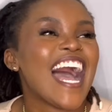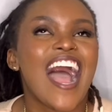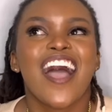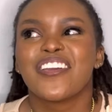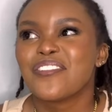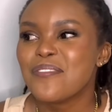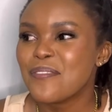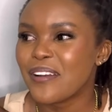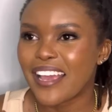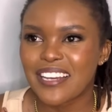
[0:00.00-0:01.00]
Are
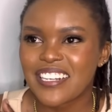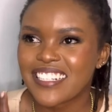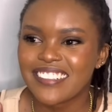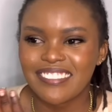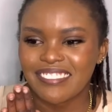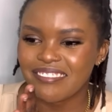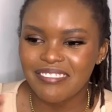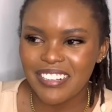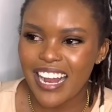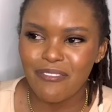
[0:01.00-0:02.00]
you like,
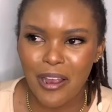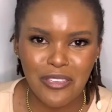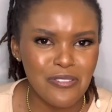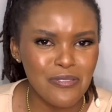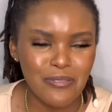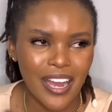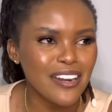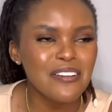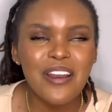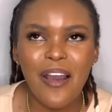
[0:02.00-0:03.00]
were you, I
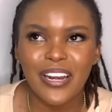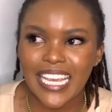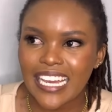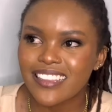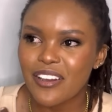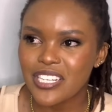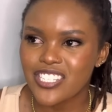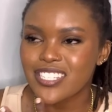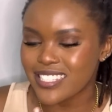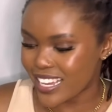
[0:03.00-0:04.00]
don't know, like they were
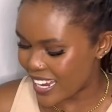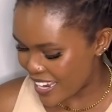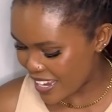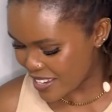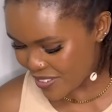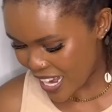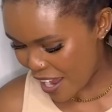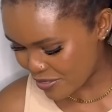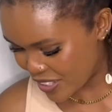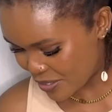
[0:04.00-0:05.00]
just, I, I even
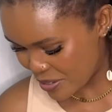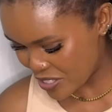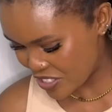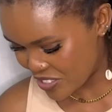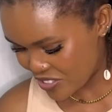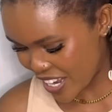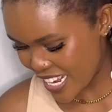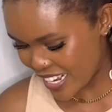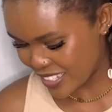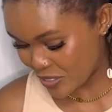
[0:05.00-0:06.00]
have the questions right
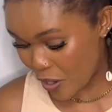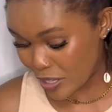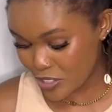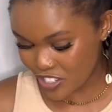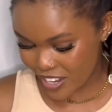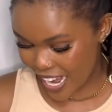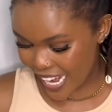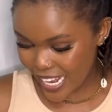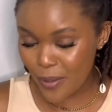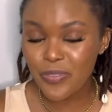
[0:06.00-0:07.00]
here. So I'll
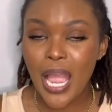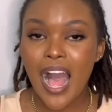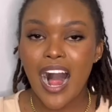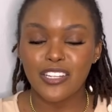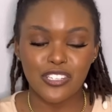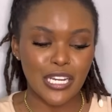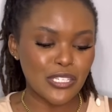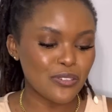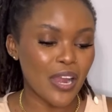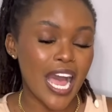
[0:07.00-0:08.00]
try, I'll try
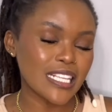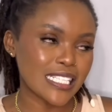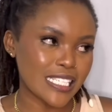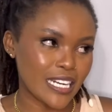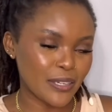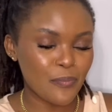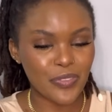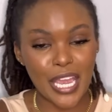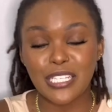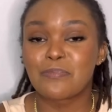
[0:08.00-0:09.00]
to answer
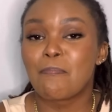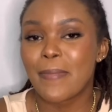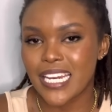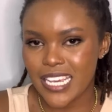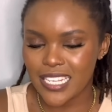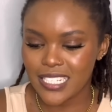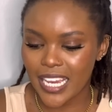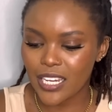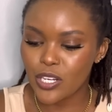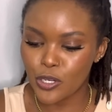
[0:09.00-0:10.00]
as many as I
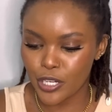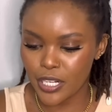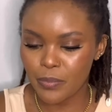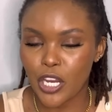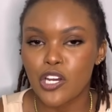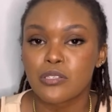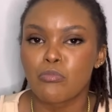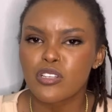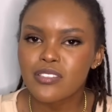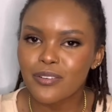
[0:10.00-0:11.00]
could, because
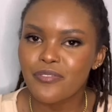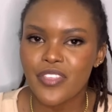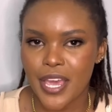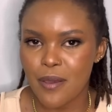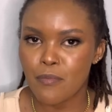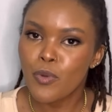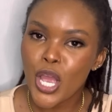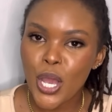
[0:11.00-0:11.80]
most of them